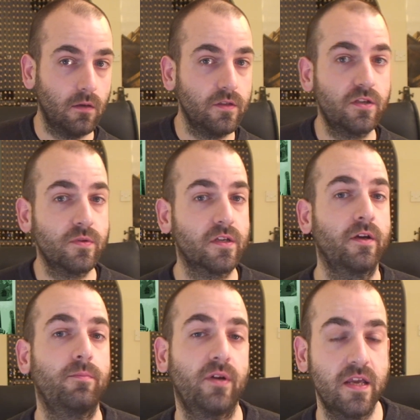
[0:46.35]
The
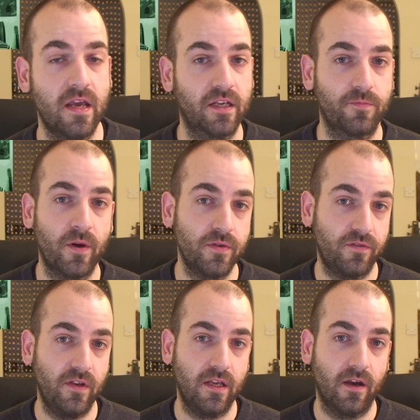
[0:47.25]
Suicide Bunny
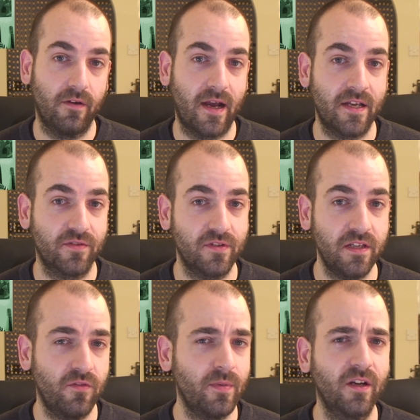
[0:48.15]
Exposed video has
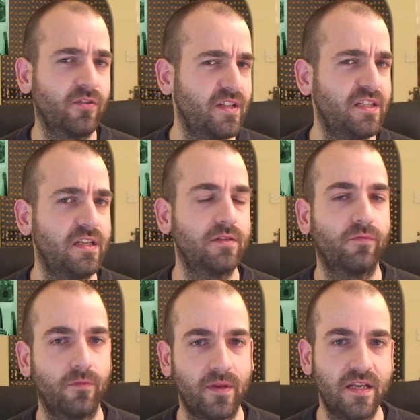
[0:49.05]
received a bit of criticism
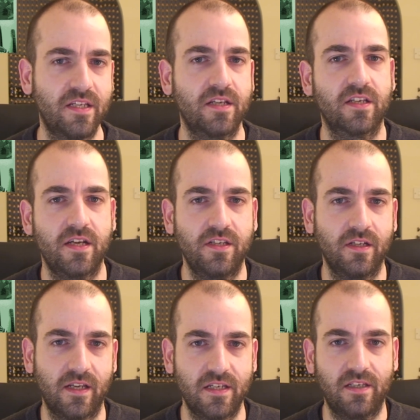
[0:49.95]
for being
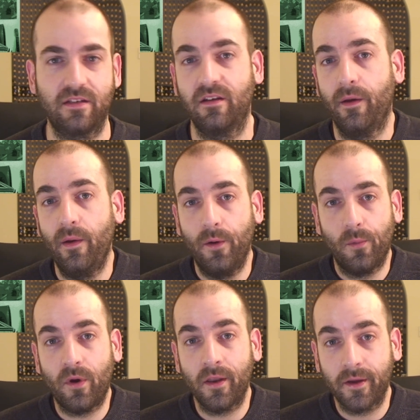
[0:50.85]
sensationalist. And
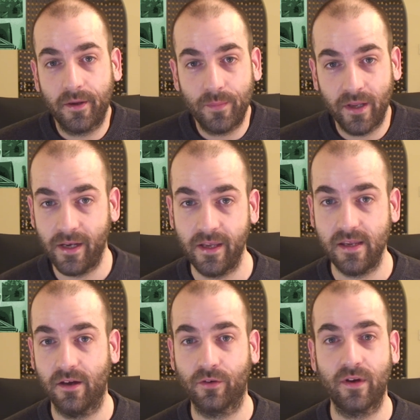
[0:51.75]
while I
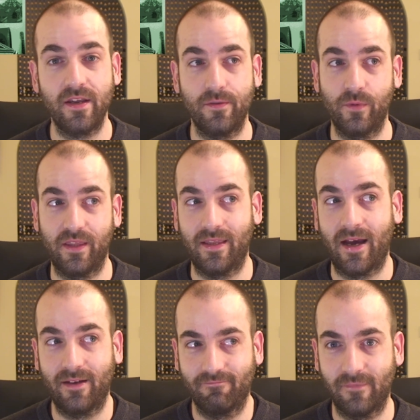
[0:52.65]
completely agree with
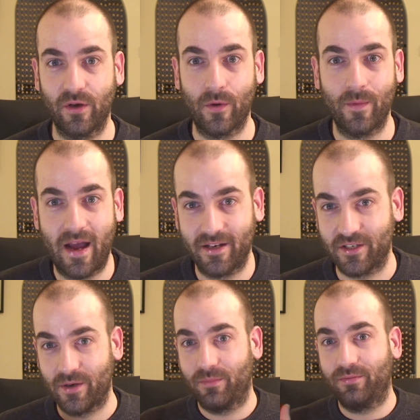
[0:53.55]
that and hold my
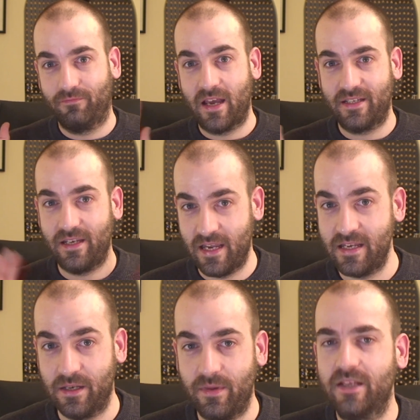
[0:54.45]
hands up, yes, it
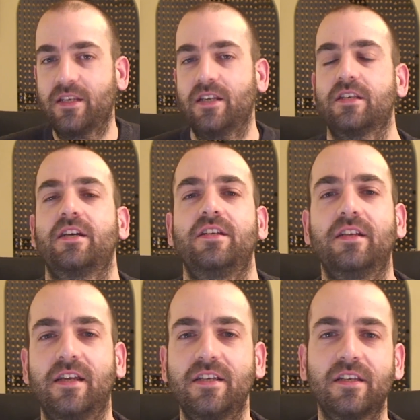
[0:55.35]
is a bit
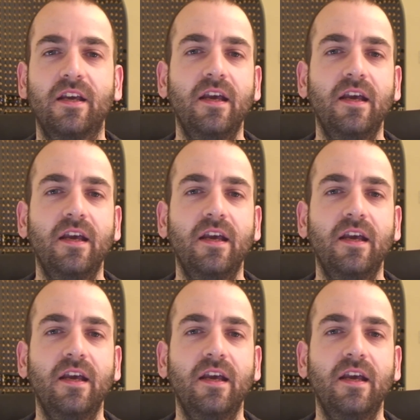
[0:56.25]
sensationalist.